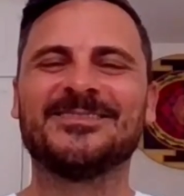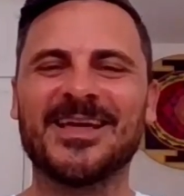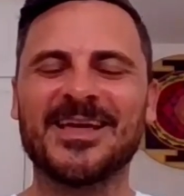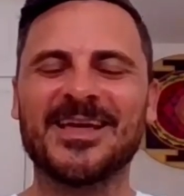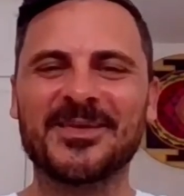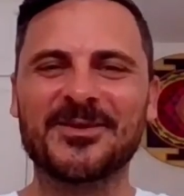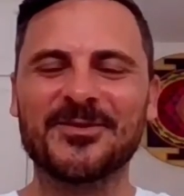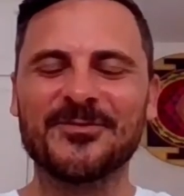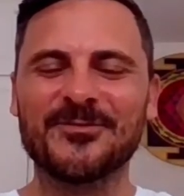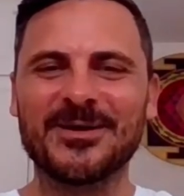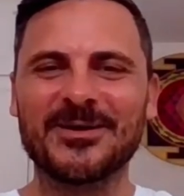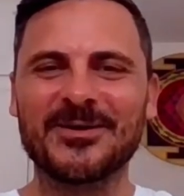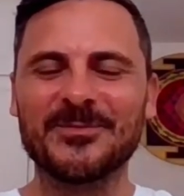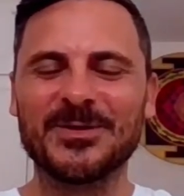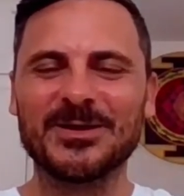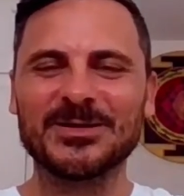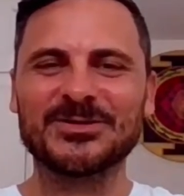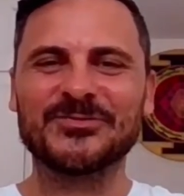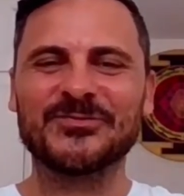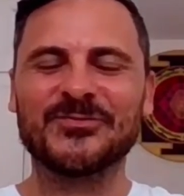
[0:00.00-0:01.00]
Thank you
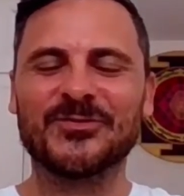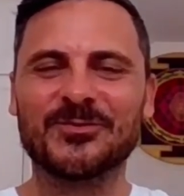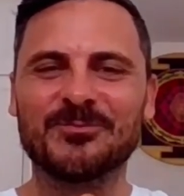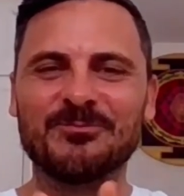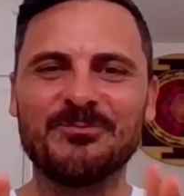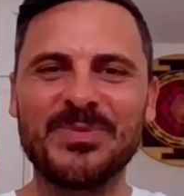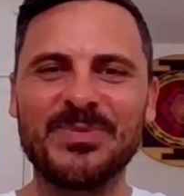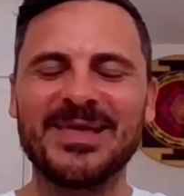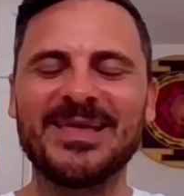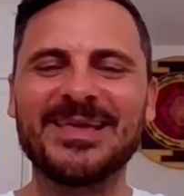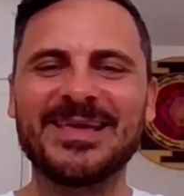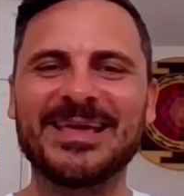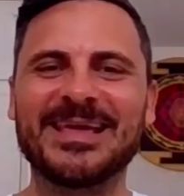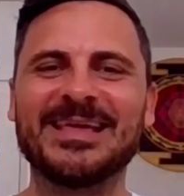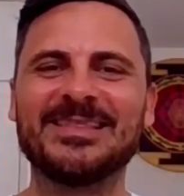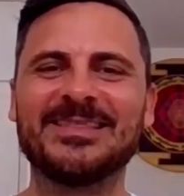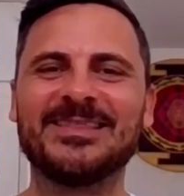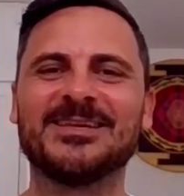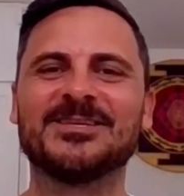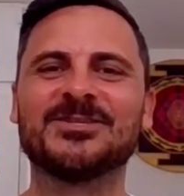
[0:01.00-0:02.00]
very much for being
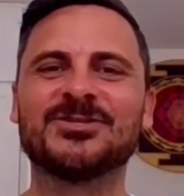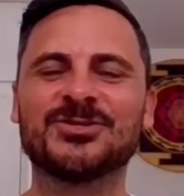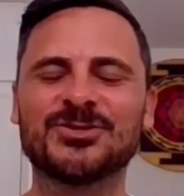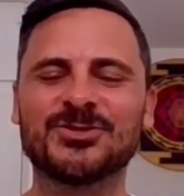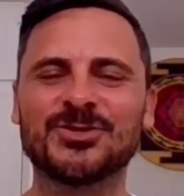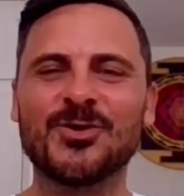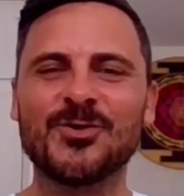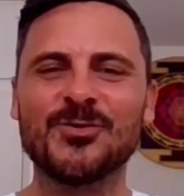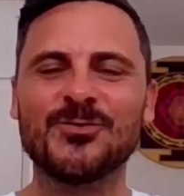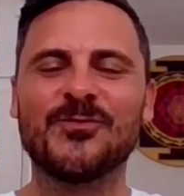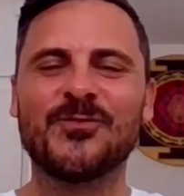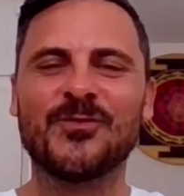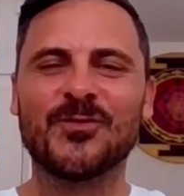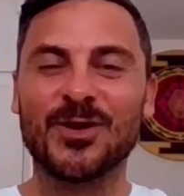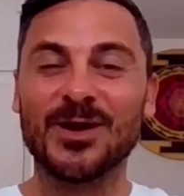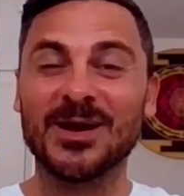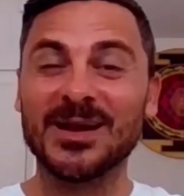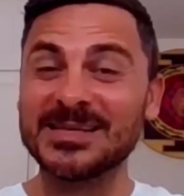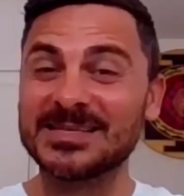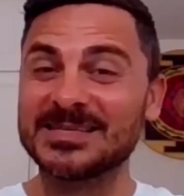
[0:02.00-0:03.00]
in this show,
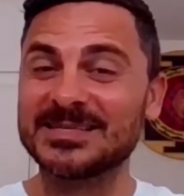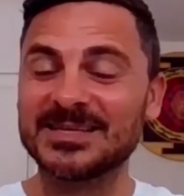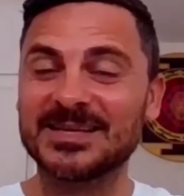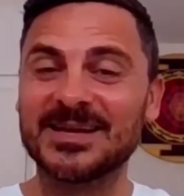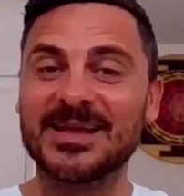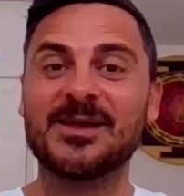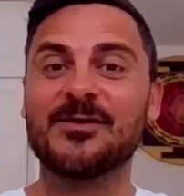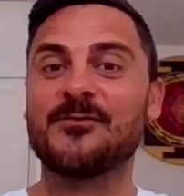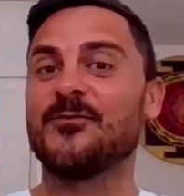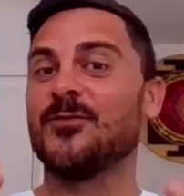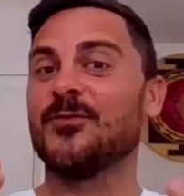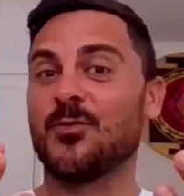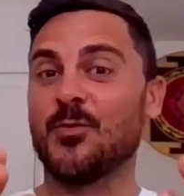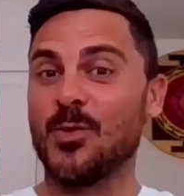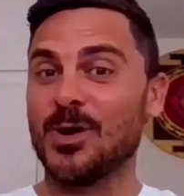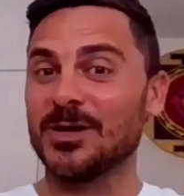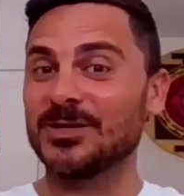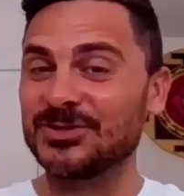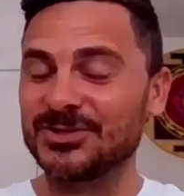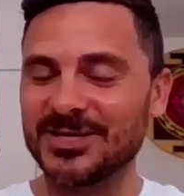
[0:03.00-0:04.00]
for listening, for
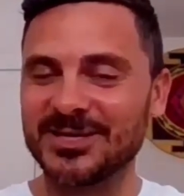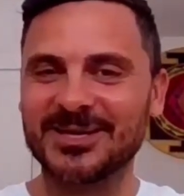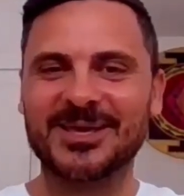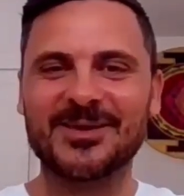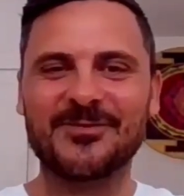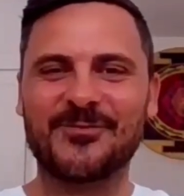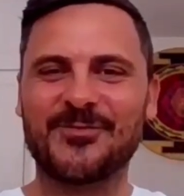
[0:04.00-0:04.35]
watching.